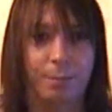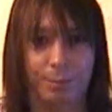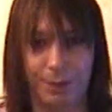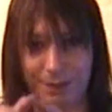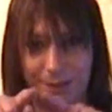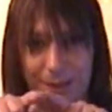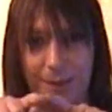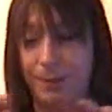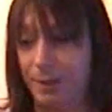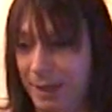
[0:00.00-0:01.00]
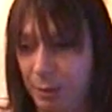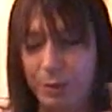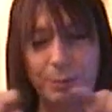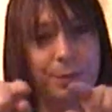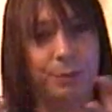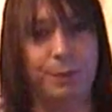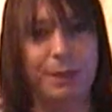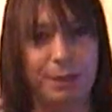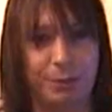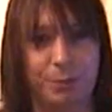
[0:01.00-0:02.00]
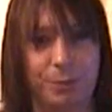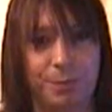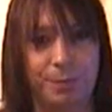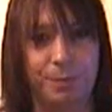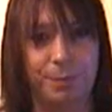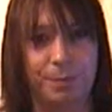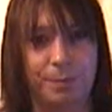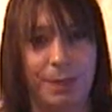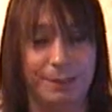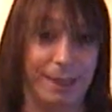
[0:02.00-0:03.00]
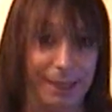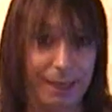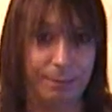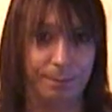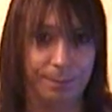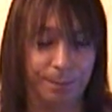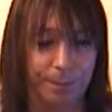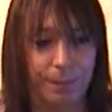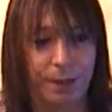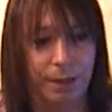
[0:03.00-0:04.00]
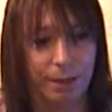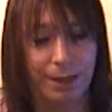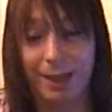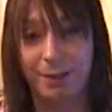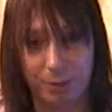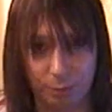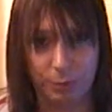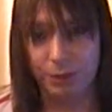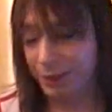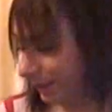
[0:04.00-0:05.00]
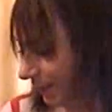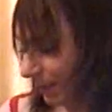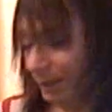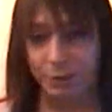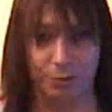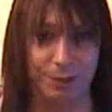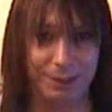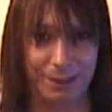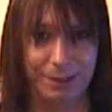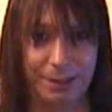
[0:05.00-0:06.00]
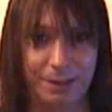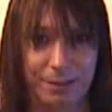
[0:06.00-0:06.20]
But if you're anywhere in between the two, as I am, in other words, as the dictionary says,